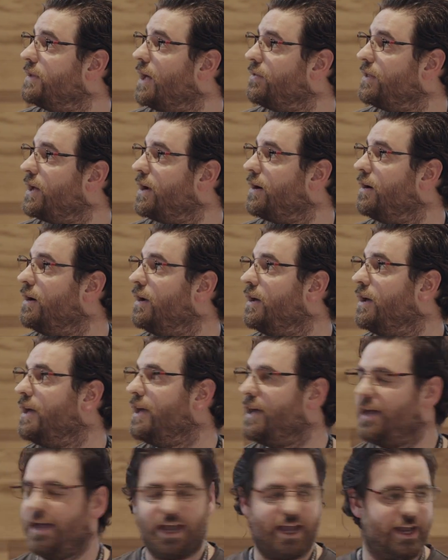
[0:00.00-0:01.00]
down there
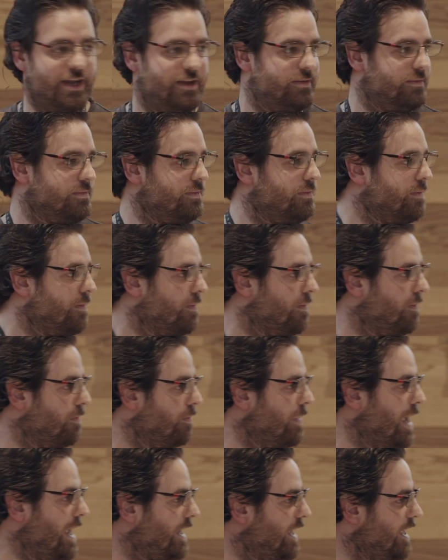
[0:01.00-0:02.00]
and
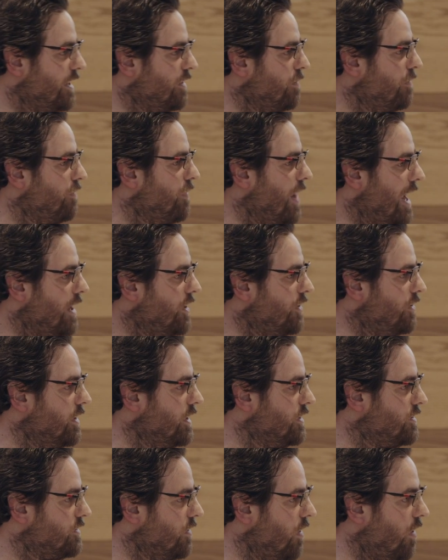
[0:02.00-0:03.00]
make it value
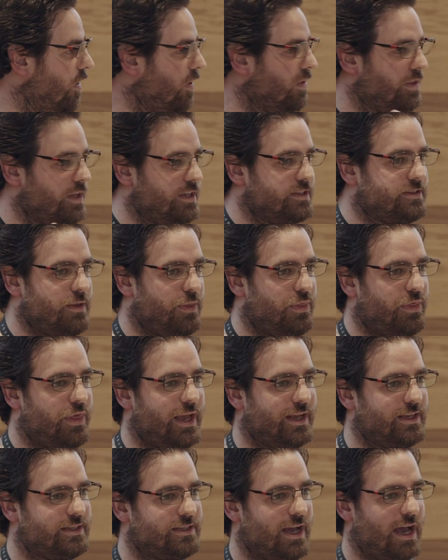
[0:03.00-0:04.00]
this all these
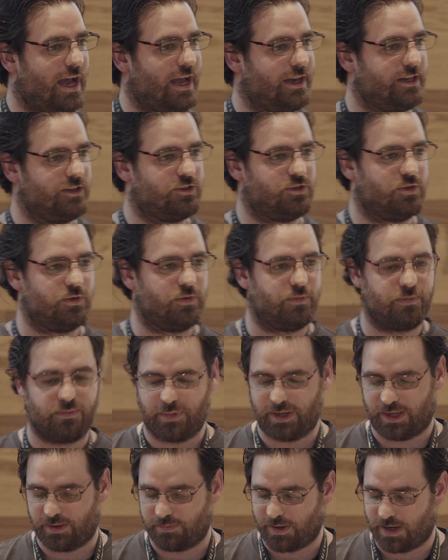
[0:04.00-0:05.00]
things I need to
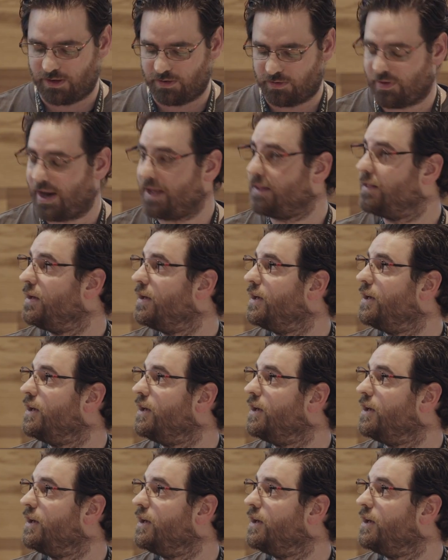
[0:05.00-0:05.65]
make it value, right?